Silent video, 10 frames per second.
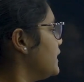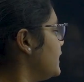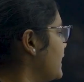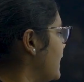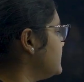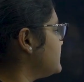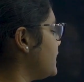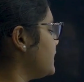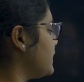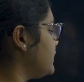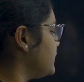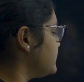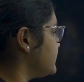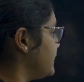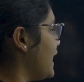In alicyclic it
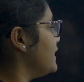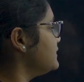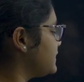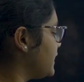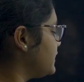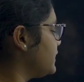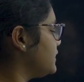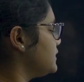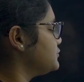is in alicyclic it